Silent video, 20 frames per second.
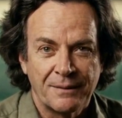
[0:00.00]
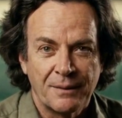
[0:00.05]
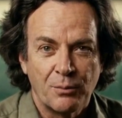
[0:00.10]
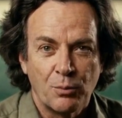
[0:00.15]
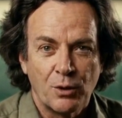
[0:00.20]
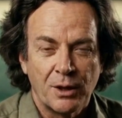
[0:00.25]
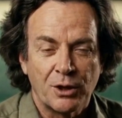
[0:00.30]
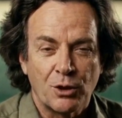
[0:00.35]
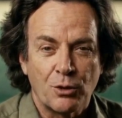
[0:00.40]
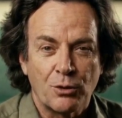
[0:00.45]

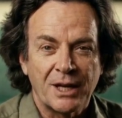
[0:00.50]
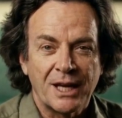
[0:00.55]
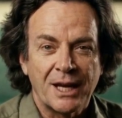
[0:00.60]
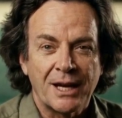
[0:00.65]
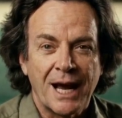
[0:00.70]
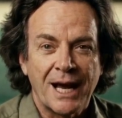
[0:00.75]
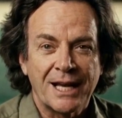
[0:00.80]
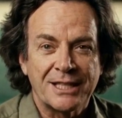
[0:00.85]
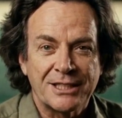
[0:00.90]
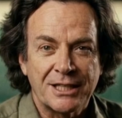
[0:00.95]
When you
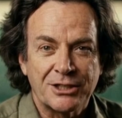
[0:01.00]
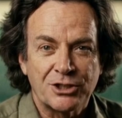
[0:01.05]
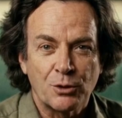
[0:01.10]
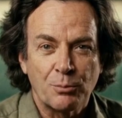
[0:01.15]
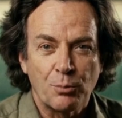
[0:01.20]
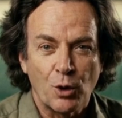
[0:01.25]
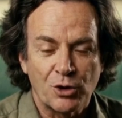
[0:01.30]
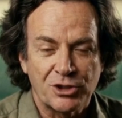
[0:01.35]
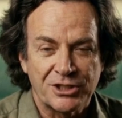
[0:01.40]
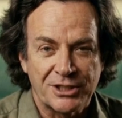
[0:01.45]
realize that you're
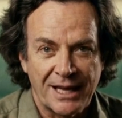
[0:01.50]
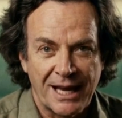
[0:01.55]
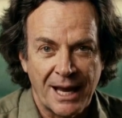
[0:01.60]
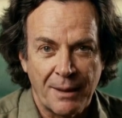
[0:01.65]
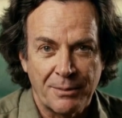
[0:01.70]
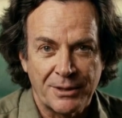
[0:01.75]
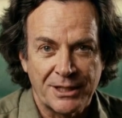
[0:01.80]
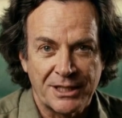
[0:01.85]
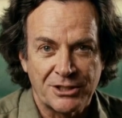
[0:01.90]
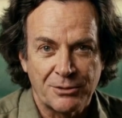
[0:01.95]
mostly
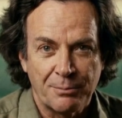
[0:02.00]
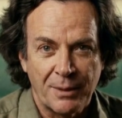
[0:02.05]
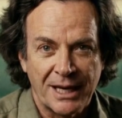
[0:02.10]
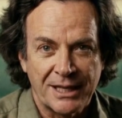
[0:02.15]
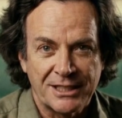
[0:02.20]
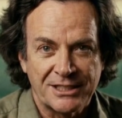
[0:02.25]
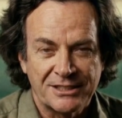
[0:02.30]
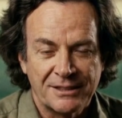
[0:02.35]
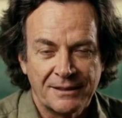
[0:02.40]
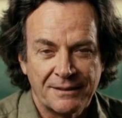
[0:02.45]
empty
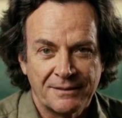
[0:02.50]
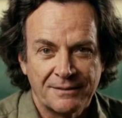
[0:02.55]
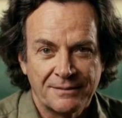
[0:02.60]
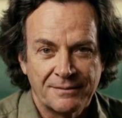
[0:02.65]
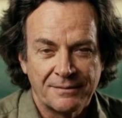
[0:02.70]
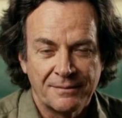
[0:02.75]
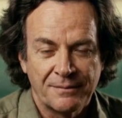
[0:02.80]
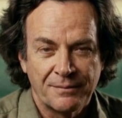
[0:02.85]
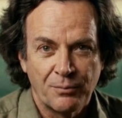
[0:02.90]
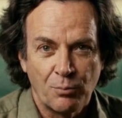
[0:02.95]
space,
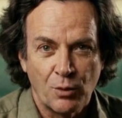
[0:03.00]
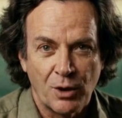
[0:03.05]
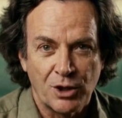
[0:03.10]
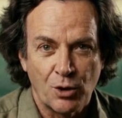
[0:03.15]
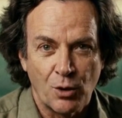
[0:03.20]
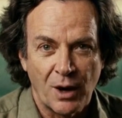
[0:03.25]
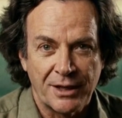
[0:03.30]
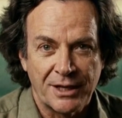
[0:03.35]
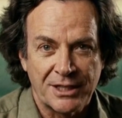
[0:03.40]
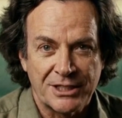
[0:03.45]
when
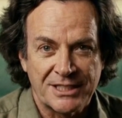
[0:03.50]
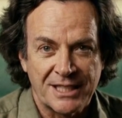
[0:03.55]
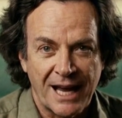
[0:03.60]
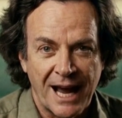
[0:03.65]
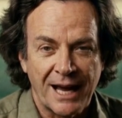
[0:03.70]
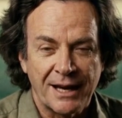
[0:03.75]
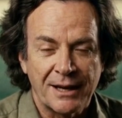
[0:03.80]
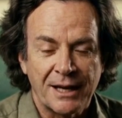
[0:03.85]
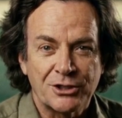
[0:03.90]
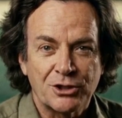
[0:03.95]
you
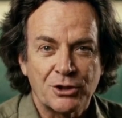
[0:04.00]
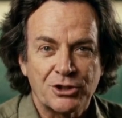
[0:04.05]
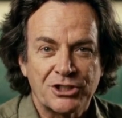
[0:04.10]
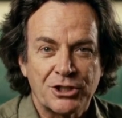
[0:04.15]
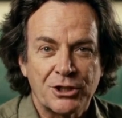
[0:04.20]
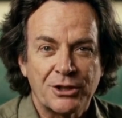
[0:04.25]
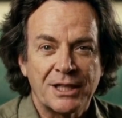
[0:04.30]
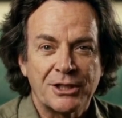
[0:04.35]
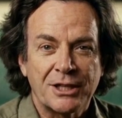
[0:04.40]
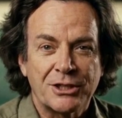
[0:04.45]
understand that your
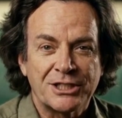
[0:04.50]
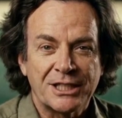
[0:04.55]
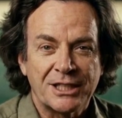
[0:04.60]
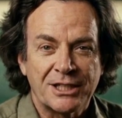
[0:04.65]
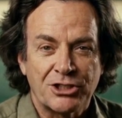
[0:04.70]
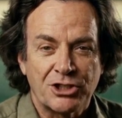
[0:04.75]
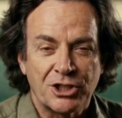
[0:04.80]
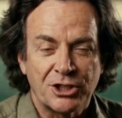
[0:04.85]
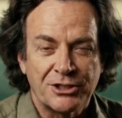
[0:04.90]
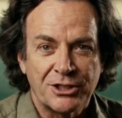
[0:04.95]
solidity
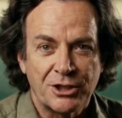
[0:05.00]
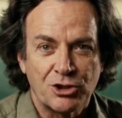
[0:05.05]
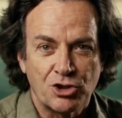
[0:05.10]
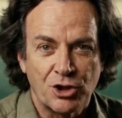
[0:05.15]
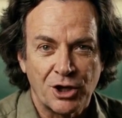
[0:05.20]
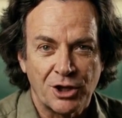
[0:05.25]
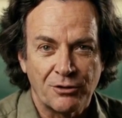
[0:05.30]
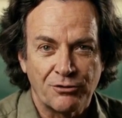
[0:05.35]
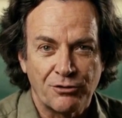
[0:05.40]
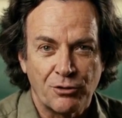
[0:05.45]
is just a
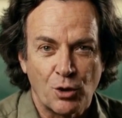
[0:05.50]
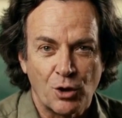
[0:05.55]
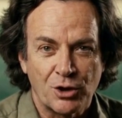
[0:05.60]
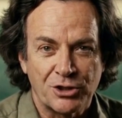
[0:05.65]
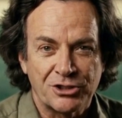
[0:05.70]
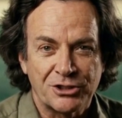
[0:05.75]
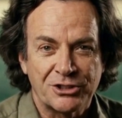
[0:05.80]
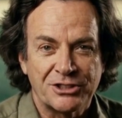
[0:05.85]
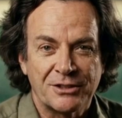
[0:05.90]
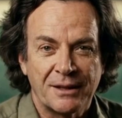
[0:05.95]
trick of
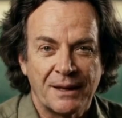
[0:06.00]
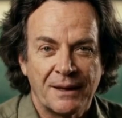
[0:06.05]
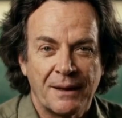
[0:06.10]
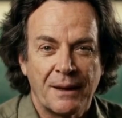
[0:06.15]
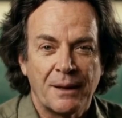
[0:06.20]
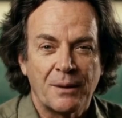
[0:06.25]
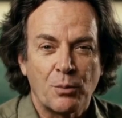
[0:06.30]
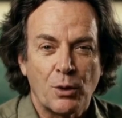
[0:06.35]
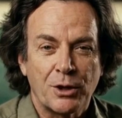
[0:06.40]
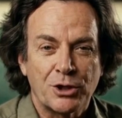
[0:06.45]
forces,
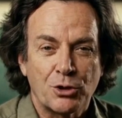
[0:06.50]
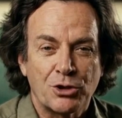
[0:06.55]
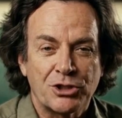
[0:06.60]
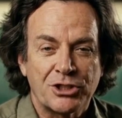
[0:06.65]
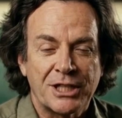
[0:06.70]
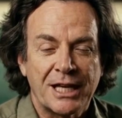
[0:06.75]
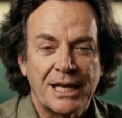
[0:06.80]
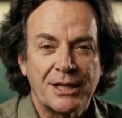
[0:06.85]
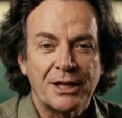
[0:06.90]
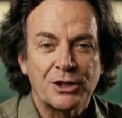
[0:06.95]
when you
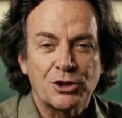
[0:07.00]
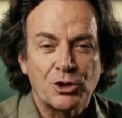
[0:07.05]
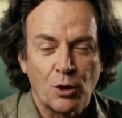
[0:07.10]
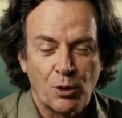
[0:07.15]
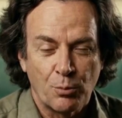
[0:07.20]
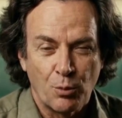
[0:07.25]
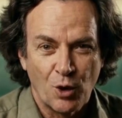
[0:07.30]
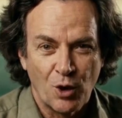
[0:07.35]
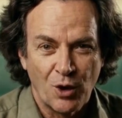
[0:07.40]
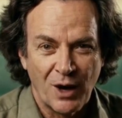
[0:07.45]
see that you're
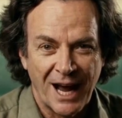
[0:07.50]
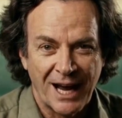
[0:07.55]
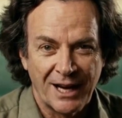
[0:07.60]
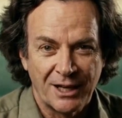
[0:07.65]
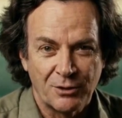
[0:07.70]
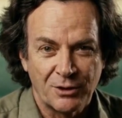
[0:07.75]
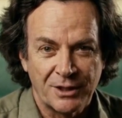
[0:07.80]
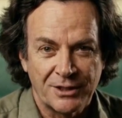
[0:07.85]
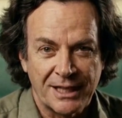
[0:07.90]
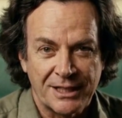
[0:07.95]
more
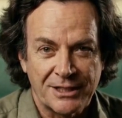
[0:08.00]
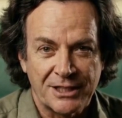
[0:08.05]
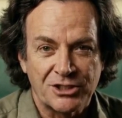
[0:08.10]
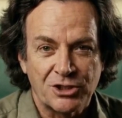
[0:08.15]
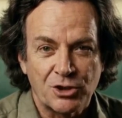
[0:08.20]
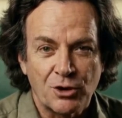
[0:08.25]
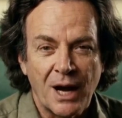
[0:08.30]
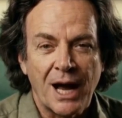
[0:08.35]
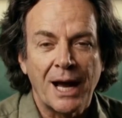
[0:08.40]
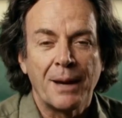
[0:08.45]
accurately
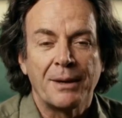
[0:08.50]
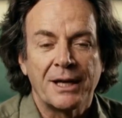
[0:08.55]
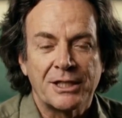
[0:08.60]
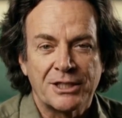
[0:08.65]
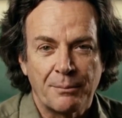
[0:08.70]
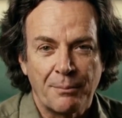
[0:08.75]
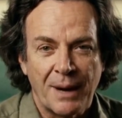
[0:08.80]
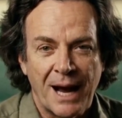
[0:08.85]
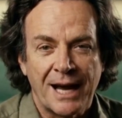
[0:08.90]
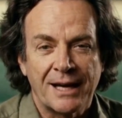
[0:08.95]
described as a
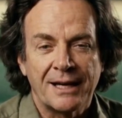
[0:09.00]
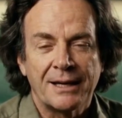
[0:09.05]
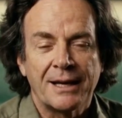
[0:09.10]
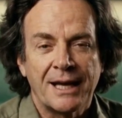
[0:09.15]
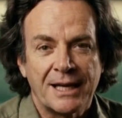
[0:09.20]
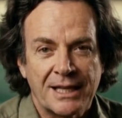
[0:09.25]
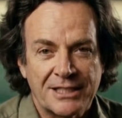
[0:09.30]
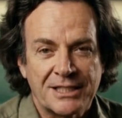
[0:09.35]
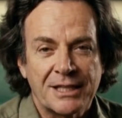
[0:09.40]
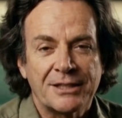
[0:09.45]
pattern
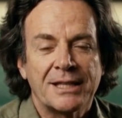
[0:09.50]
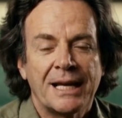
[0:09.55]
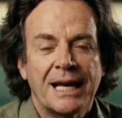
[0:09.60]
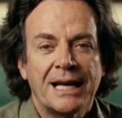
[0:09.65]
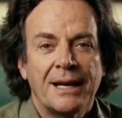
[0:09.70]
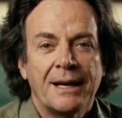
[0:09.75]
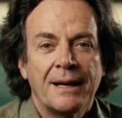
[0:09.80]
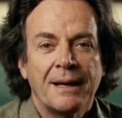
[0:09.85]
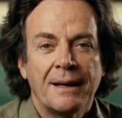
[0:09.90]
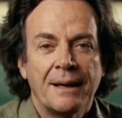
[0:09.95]
than as a
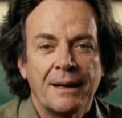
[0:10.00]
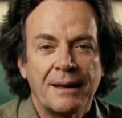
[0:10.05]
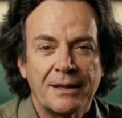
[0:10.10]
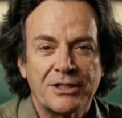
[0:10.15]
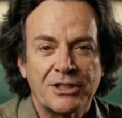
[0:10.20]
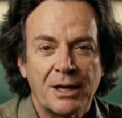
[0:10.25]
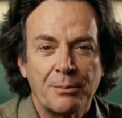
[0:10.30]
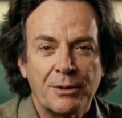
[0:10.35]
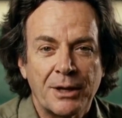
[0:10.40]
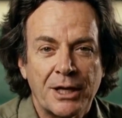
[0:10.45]
thing,
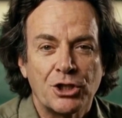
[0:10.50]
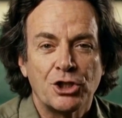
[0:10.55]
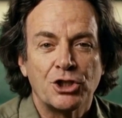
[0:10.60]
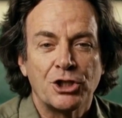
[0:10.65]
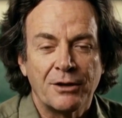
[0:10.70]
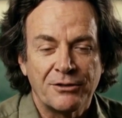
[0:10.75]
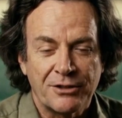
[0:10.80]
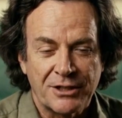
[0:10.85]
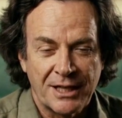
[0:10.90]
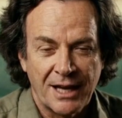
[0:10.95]
something
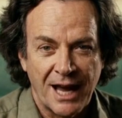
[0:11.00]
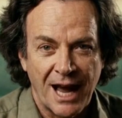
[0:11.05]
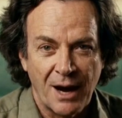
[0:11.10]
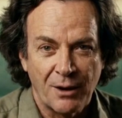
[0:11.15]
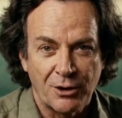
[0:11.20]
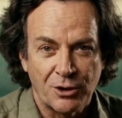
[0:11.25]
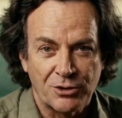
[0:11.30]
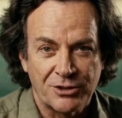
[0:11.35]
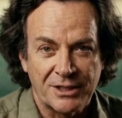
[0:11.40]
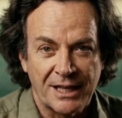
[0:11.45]
shifts in how
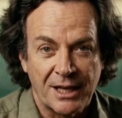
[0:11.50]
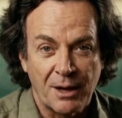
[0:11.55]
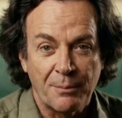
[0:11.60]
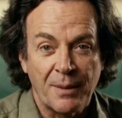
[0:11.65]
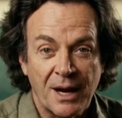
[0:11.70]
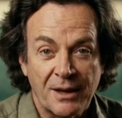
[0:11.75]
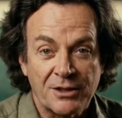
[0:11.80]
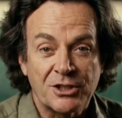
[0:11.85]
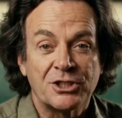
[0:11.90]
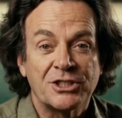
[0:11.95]
you think
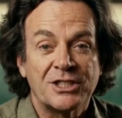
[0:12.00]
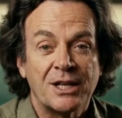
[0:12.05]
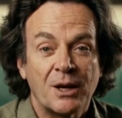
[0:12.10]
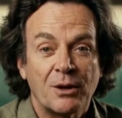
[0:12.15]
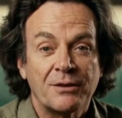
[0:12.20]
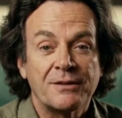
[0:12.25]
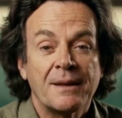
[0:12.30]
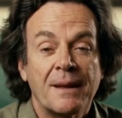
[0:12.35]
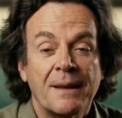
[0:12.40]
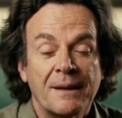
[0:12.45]
about
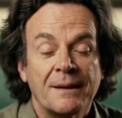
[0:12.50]
yourself.